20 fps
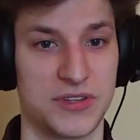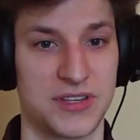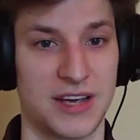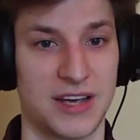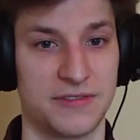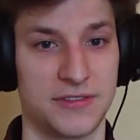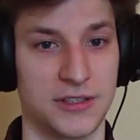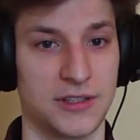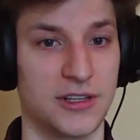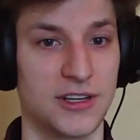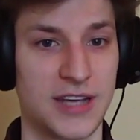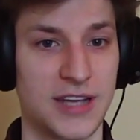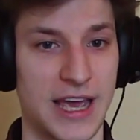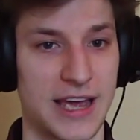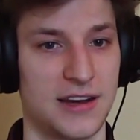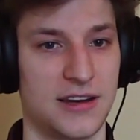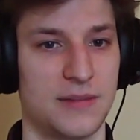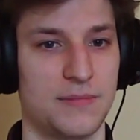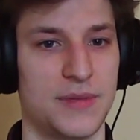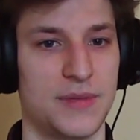have to look
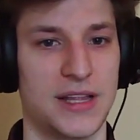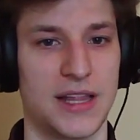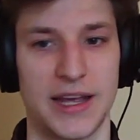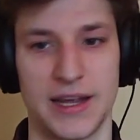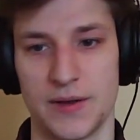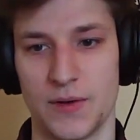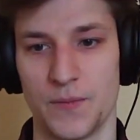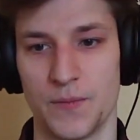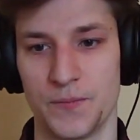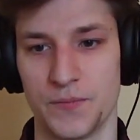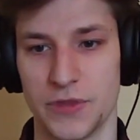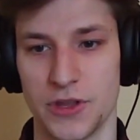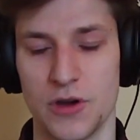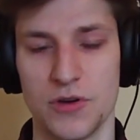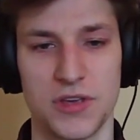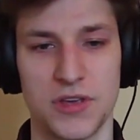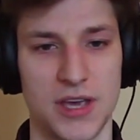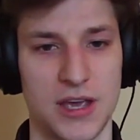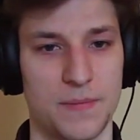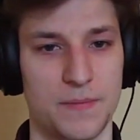at it and be like,
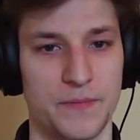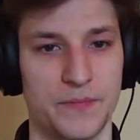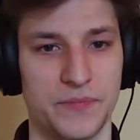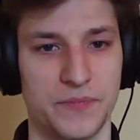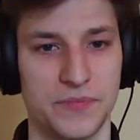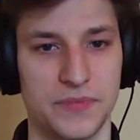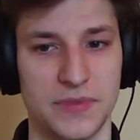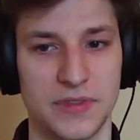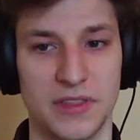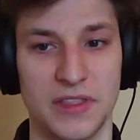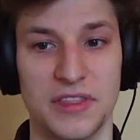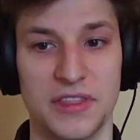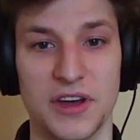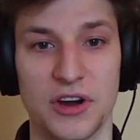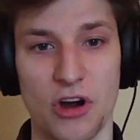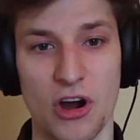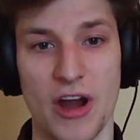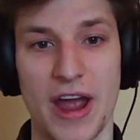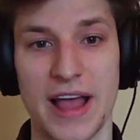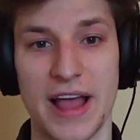okay, there
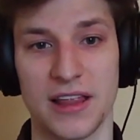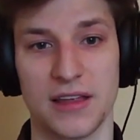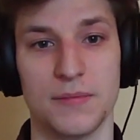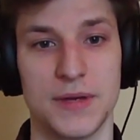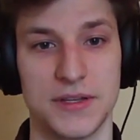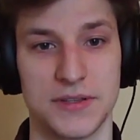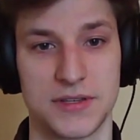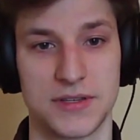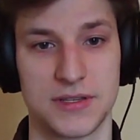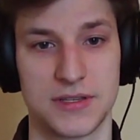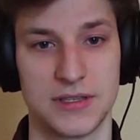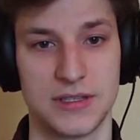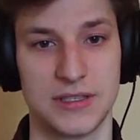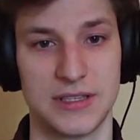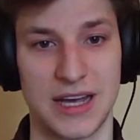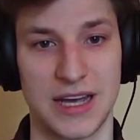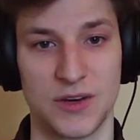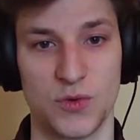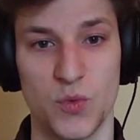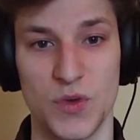are elements
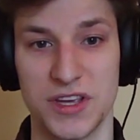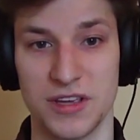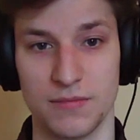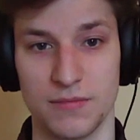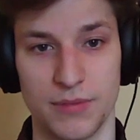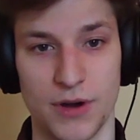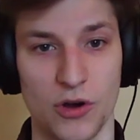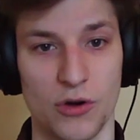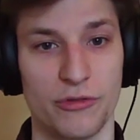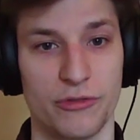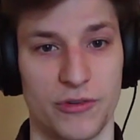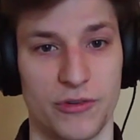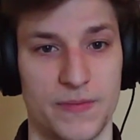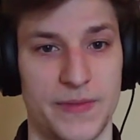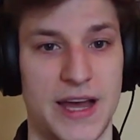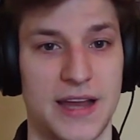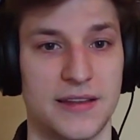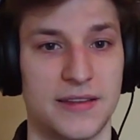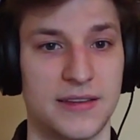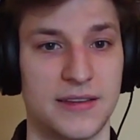that we can borrow from
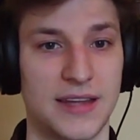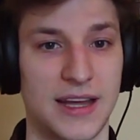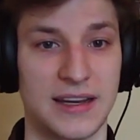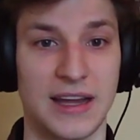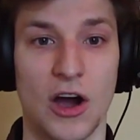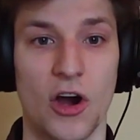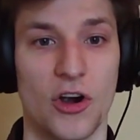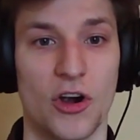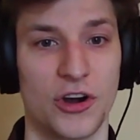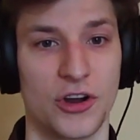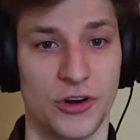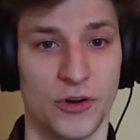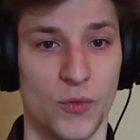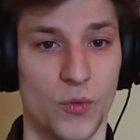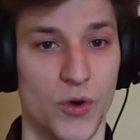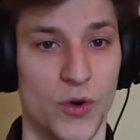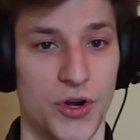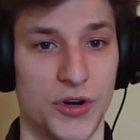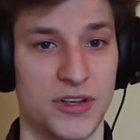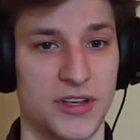that are gonna
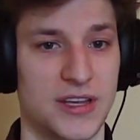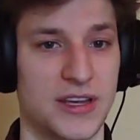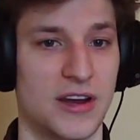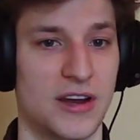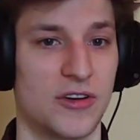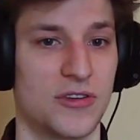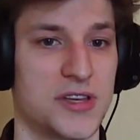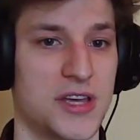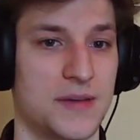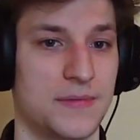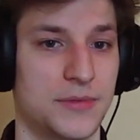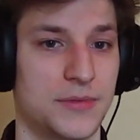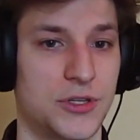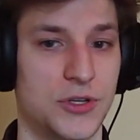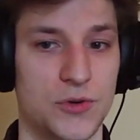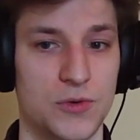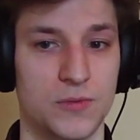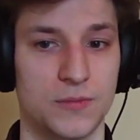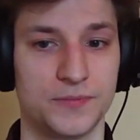work in our game too.